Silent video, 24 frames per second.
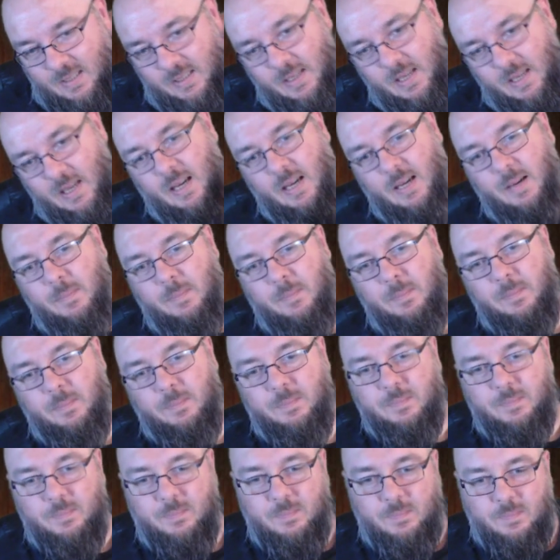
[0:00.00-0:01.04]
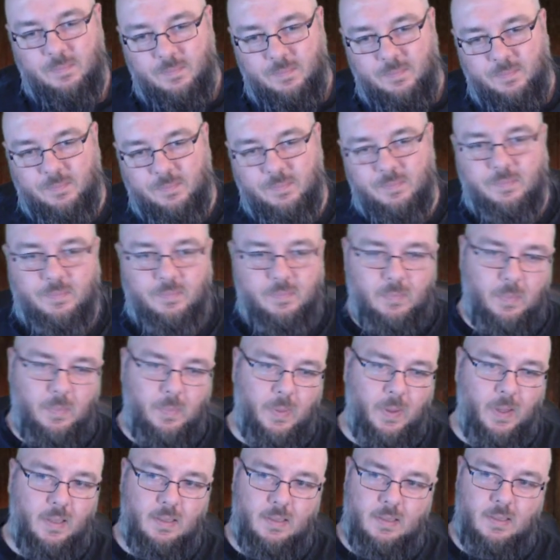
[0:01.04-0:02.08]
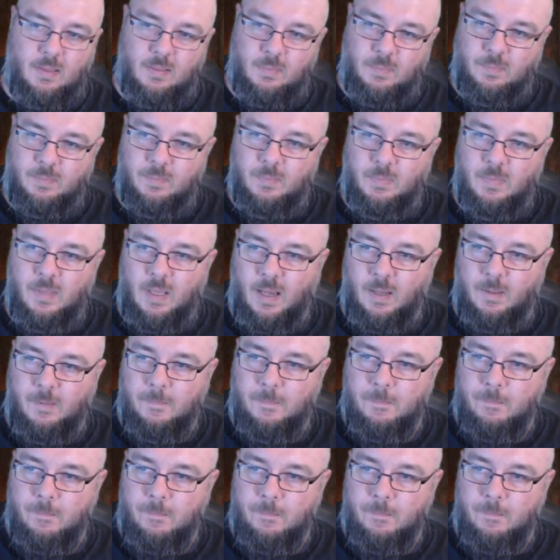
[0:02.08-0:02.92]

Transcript: Um, but yeah,